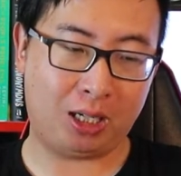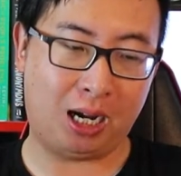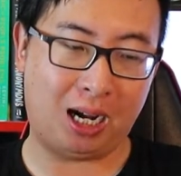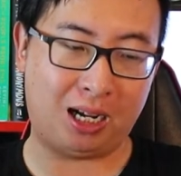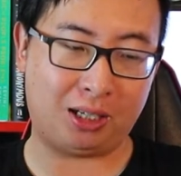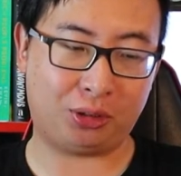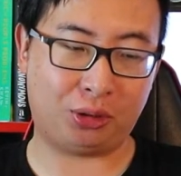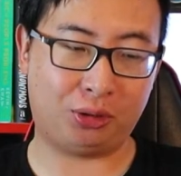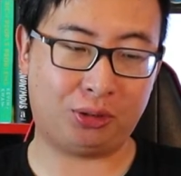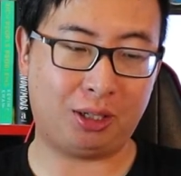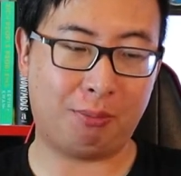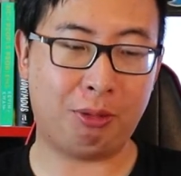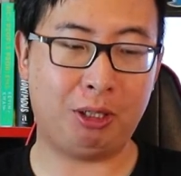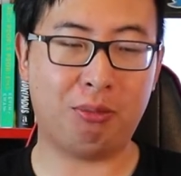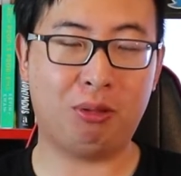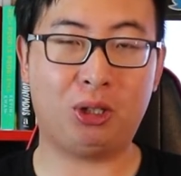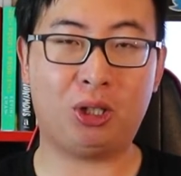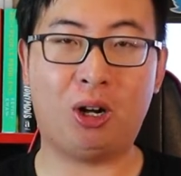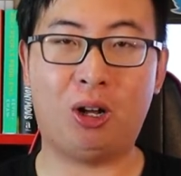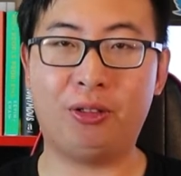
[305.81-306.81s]
Uh, so some
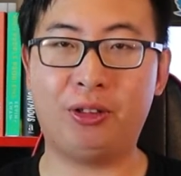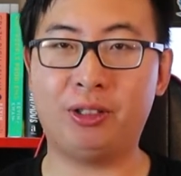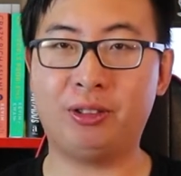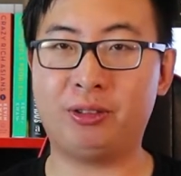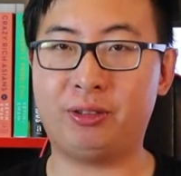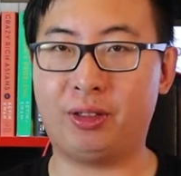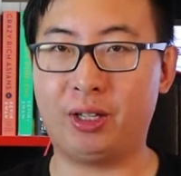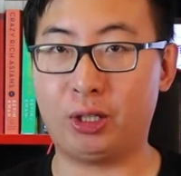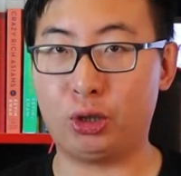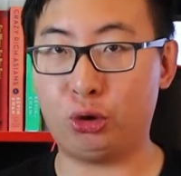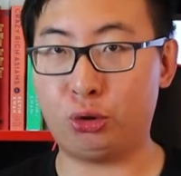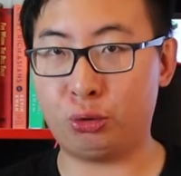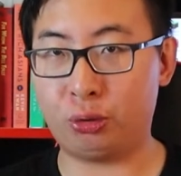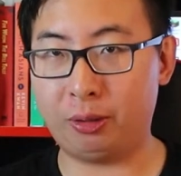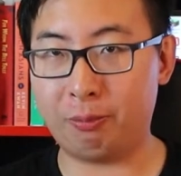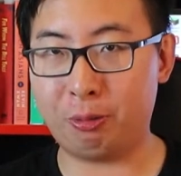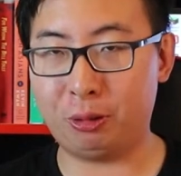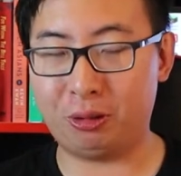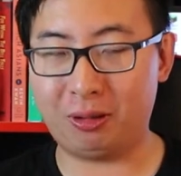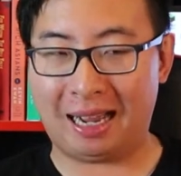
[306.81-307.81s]
people call this the
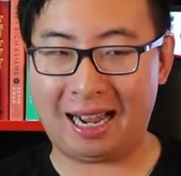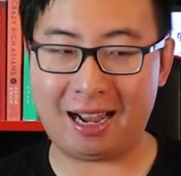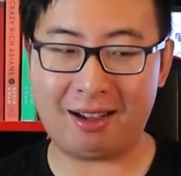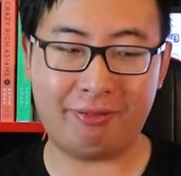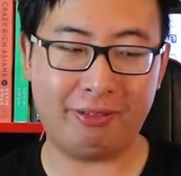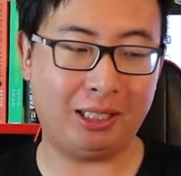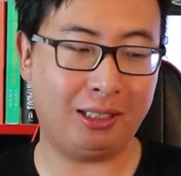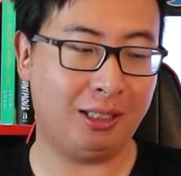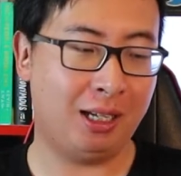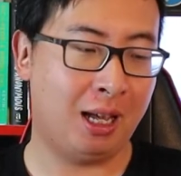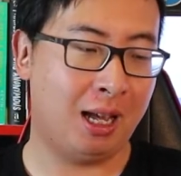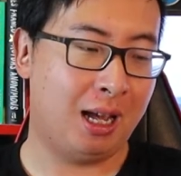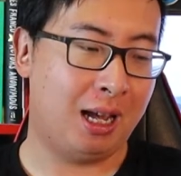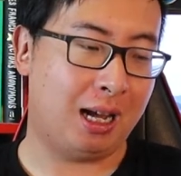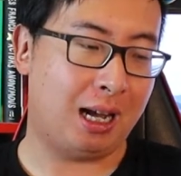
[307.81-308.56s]
triple halving.